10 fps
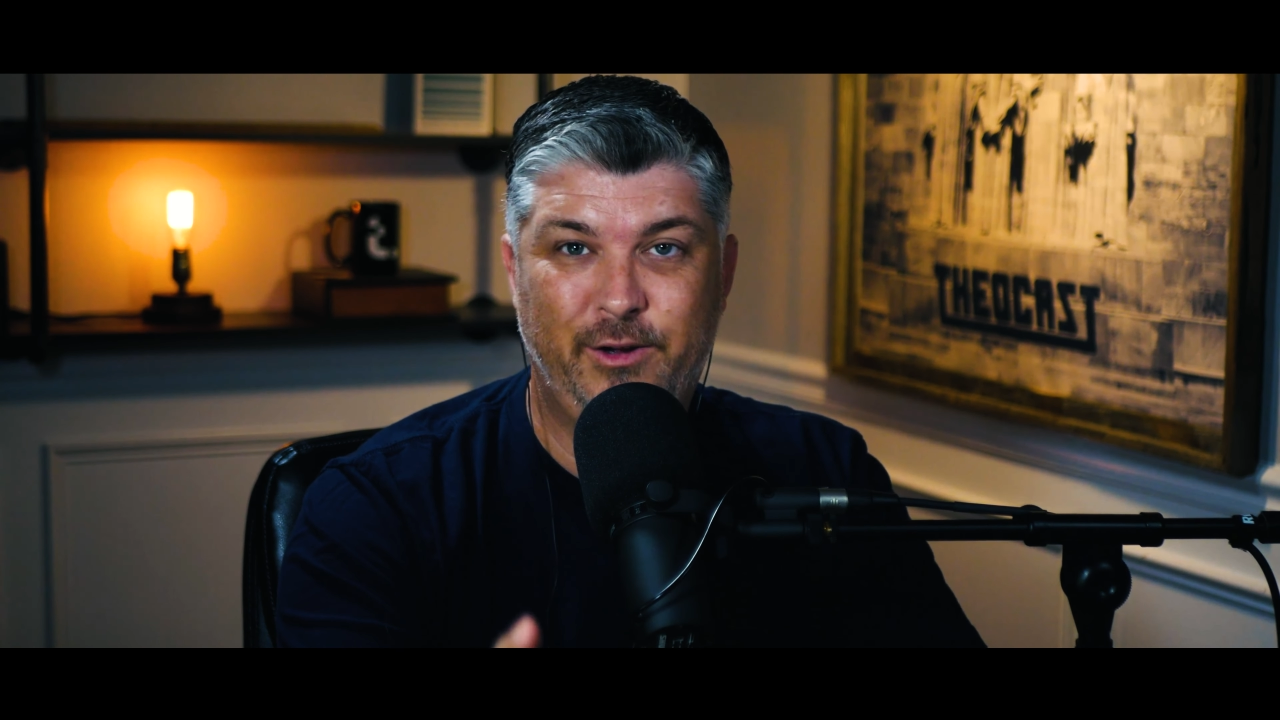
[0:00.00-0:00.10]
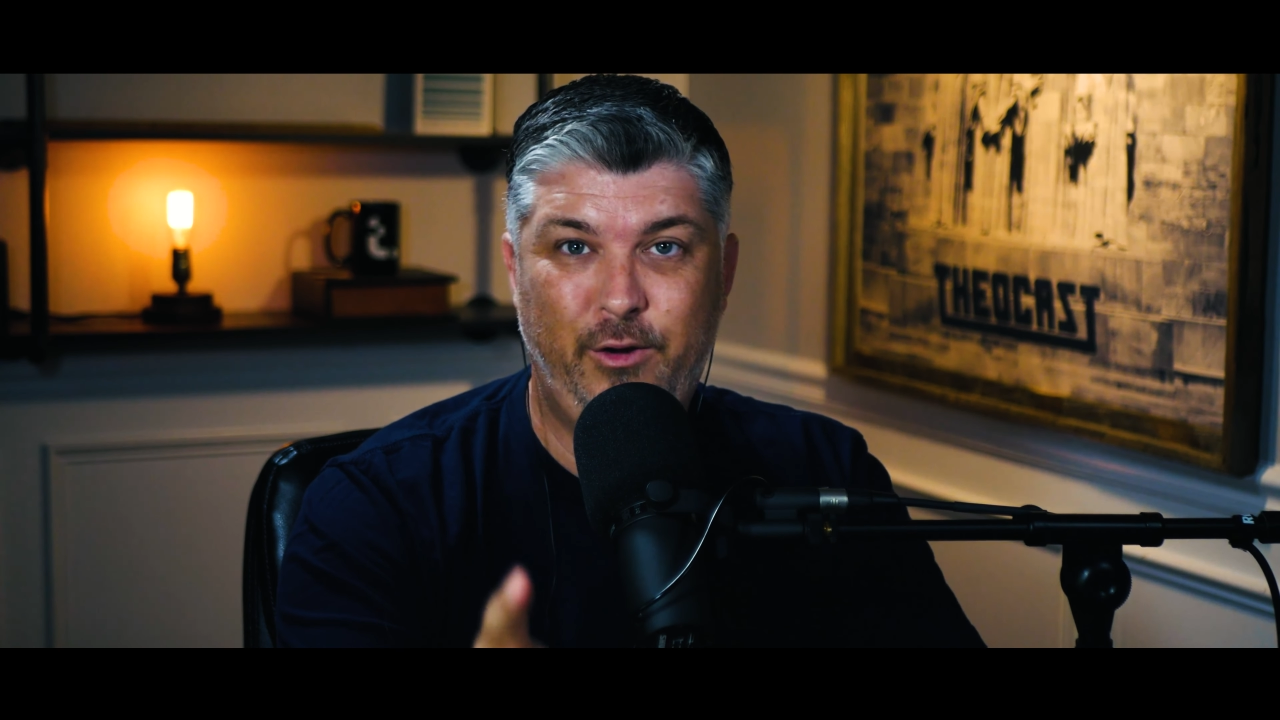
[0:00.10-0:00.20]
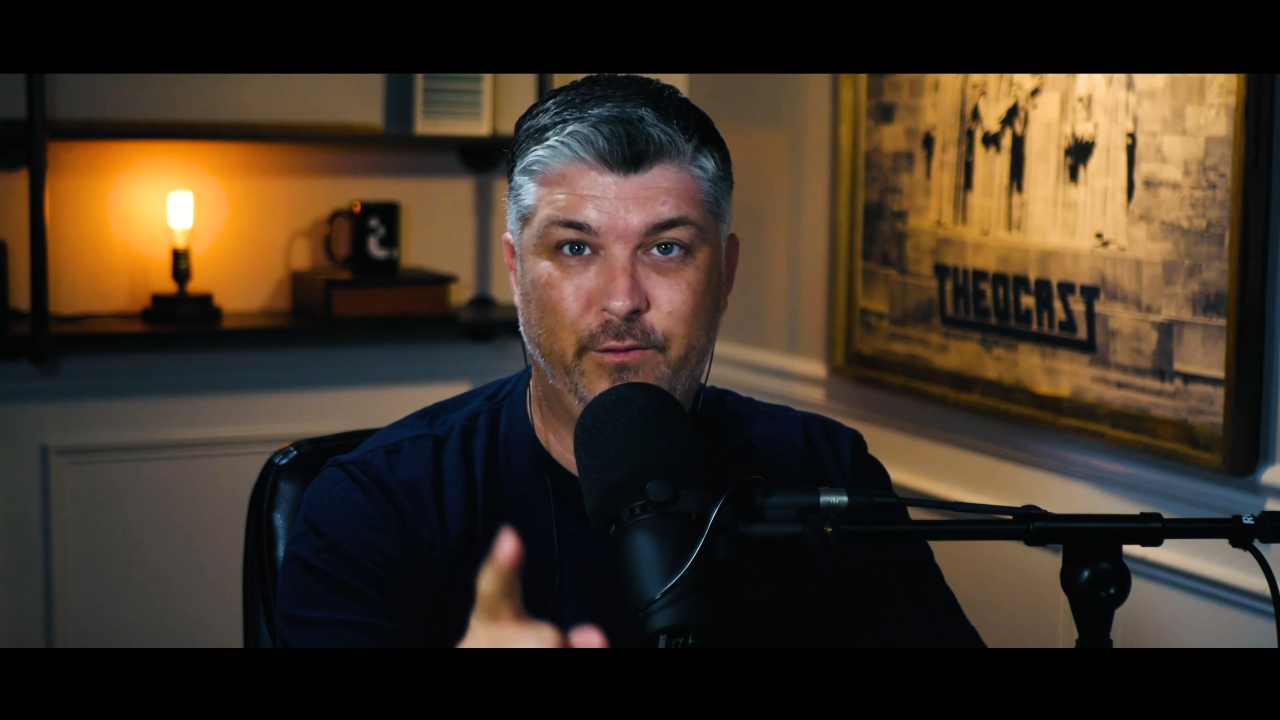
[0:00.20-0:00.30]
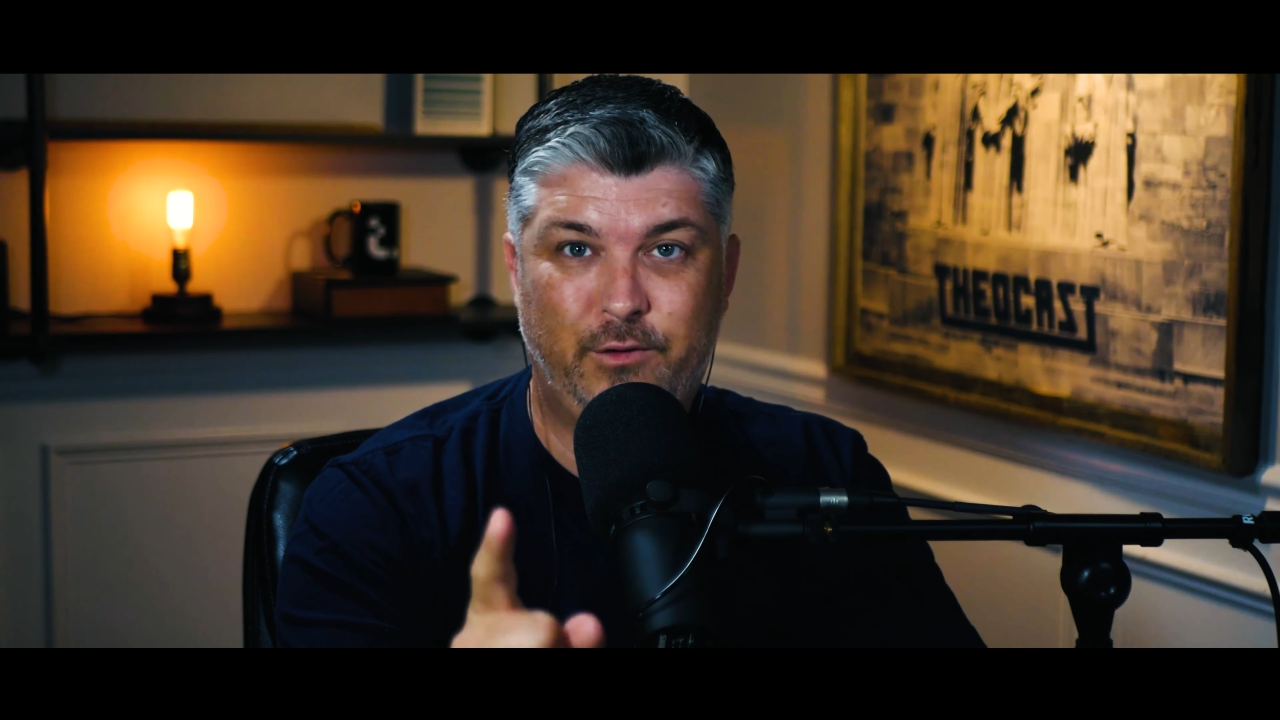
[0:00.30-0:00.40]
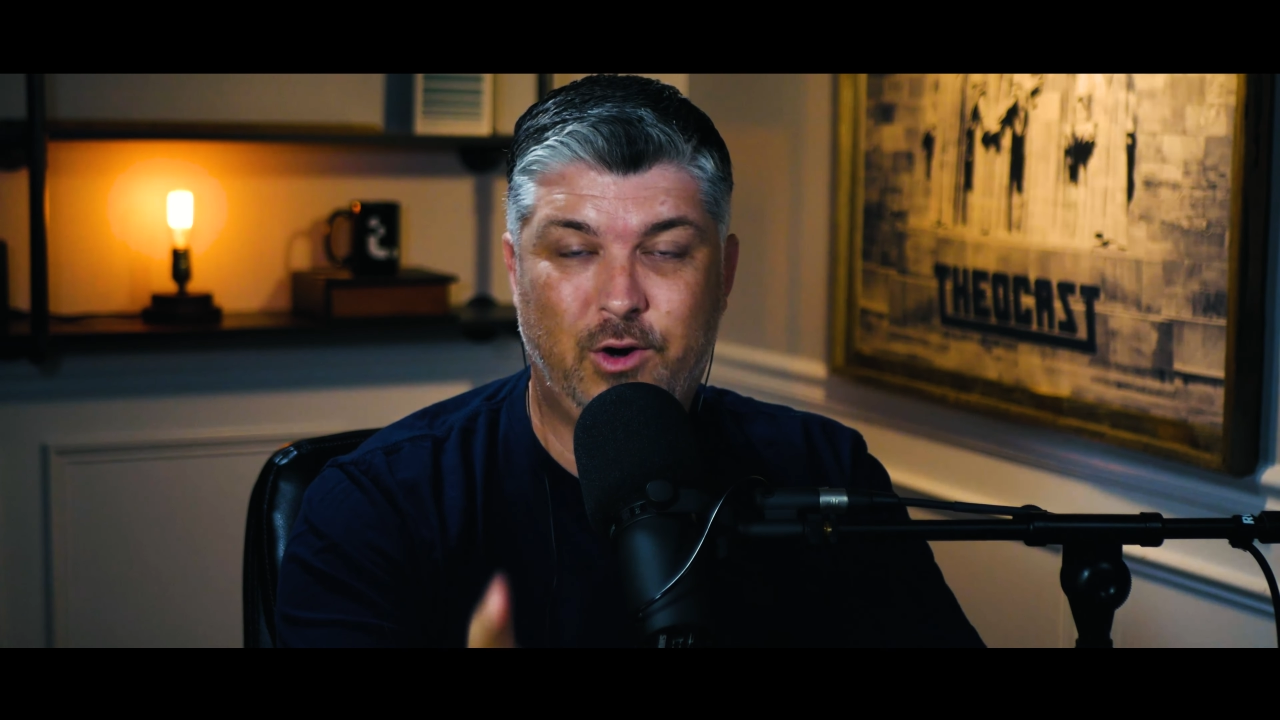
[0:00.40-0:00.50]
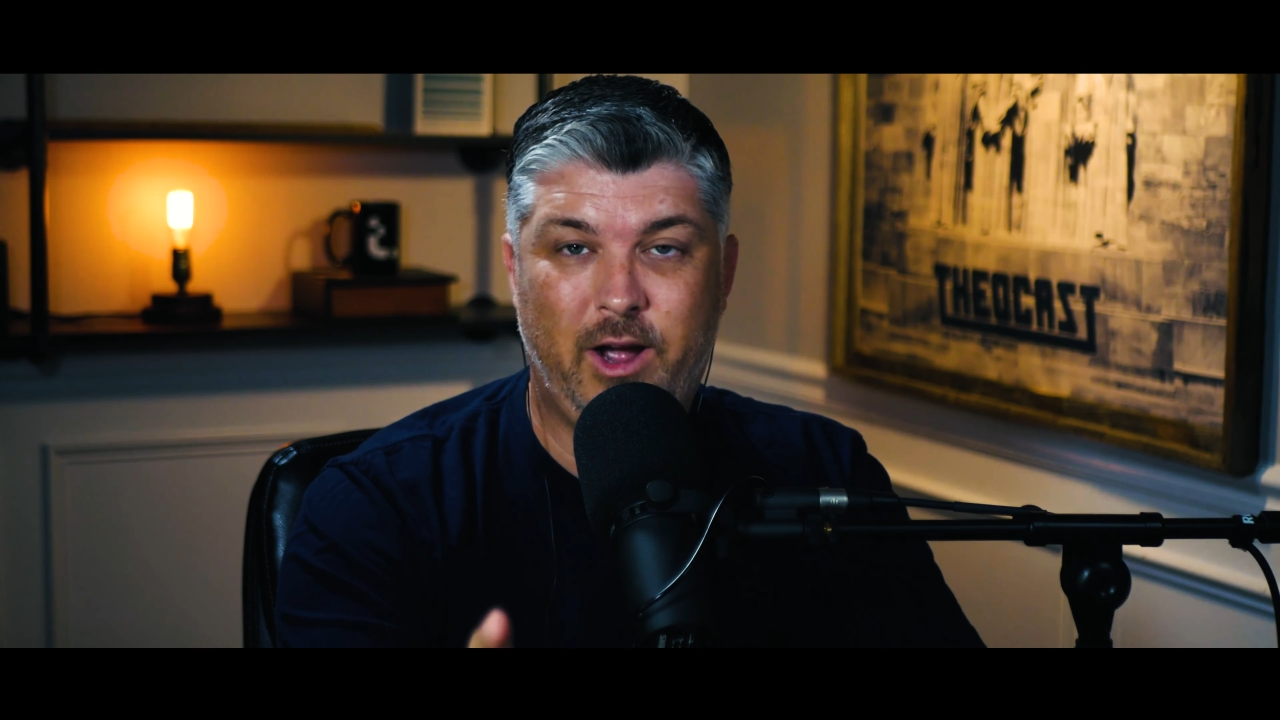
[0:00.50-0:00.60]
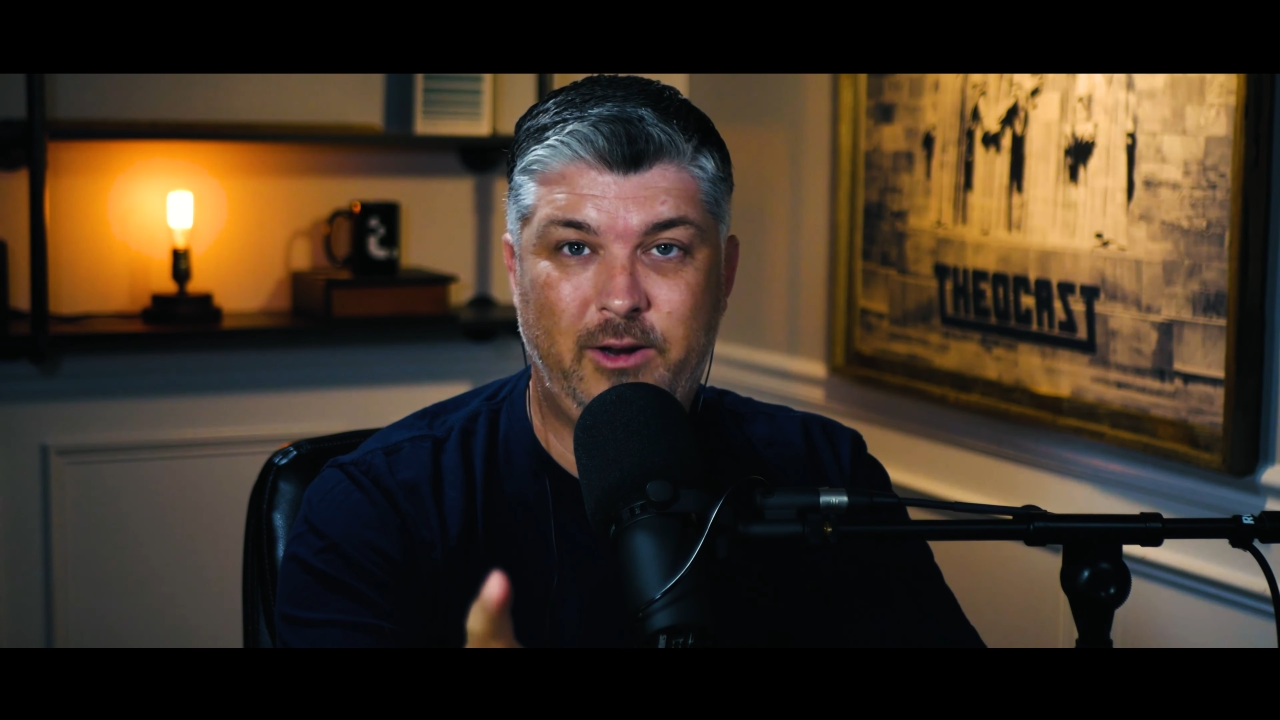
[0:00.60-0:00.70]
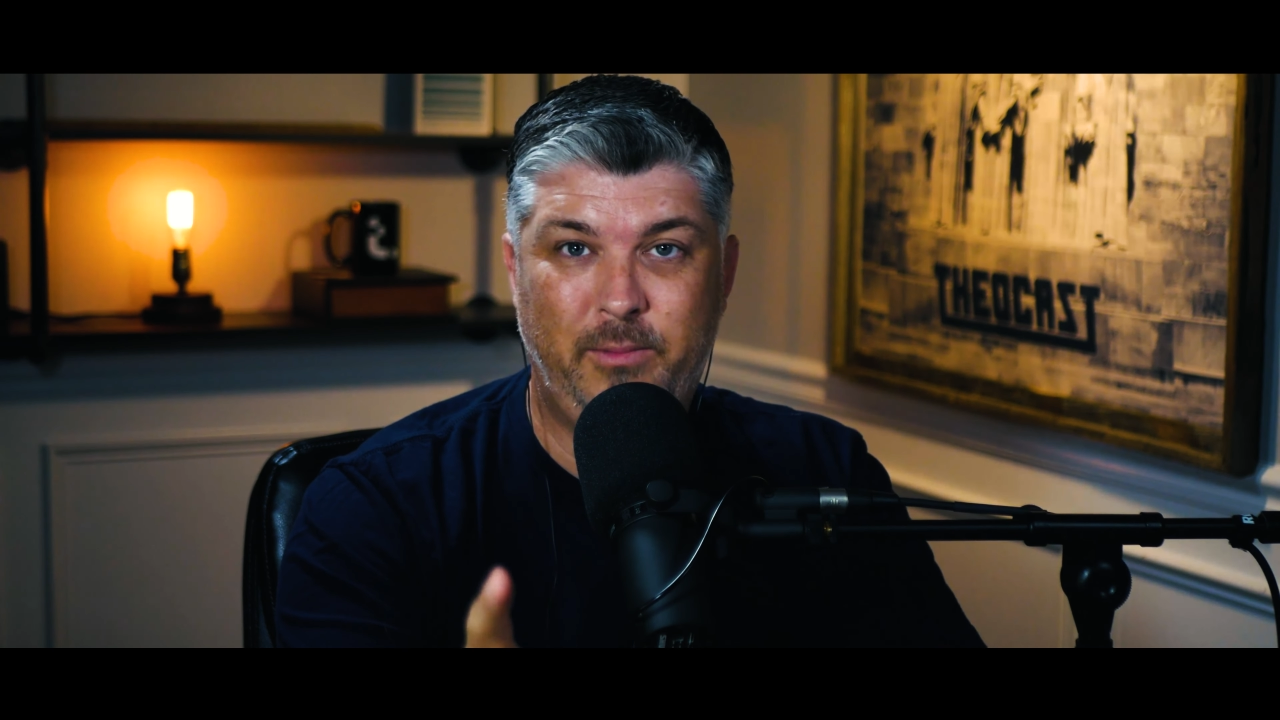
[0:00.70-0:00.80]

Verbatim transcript: you have tried yeah.